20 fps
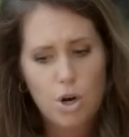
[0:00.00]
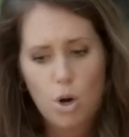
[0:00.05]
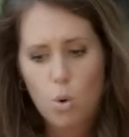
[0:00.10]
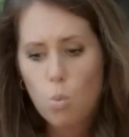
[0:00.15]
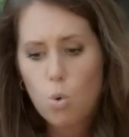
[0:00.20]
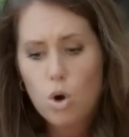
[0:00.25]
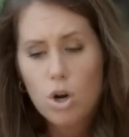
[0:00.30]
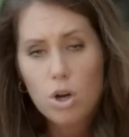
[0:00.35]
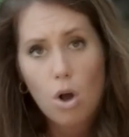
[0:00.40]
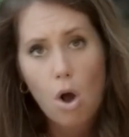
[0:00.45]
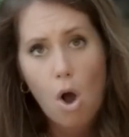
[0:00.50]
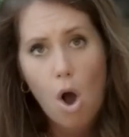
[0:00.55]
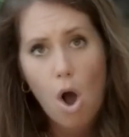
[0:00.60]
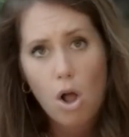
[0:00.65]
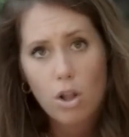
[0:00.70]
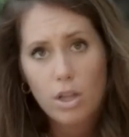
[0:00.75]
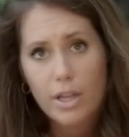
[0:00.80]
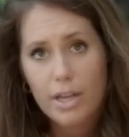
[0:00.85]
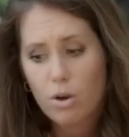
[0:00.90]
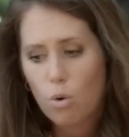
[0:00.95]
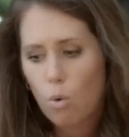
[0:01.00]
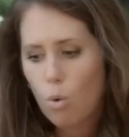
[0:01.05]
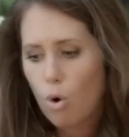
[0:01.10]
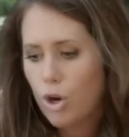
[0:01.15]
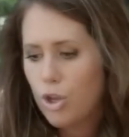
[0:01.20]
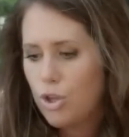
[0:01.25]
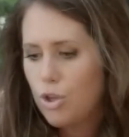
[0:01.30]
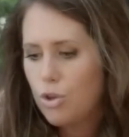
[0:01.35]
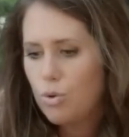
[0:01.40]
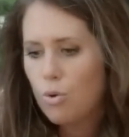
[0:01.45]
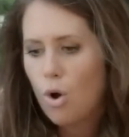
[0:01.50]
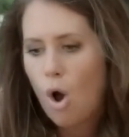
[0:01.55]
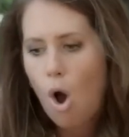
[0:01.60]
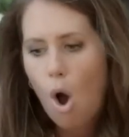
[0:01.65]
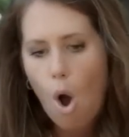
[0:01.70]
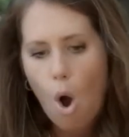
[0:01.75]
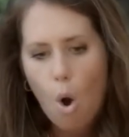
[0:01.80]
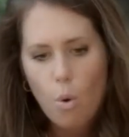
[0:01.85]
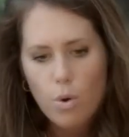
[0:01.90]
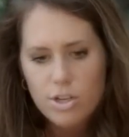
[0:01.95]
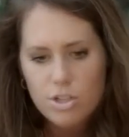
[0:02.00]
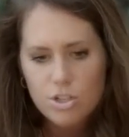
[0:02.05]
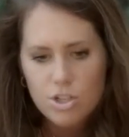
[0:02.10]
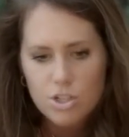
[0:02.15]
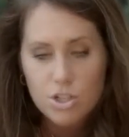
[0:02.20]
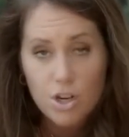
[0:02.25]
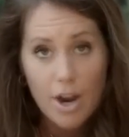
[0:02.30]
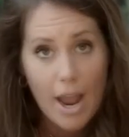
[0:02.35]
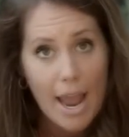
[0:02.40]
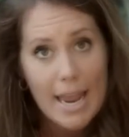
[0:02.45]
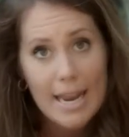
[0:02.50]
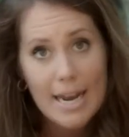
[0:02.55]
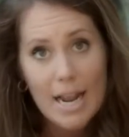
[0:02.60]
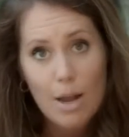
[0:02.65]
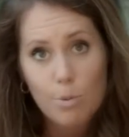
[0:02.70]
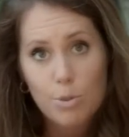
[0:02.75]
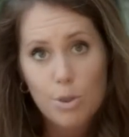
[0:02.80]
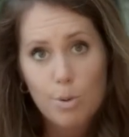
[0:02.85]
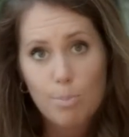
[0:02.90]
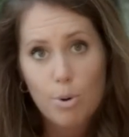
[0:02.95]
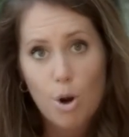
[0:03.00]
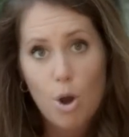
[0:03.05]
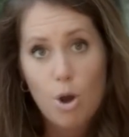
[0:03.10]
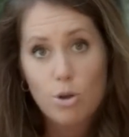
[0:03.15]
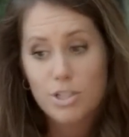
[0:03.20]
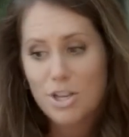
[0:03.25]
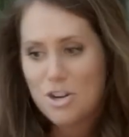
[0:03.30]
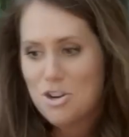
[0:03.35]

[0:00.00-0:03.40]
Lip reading: are a workaholic, or you always just are hanging out with the bros,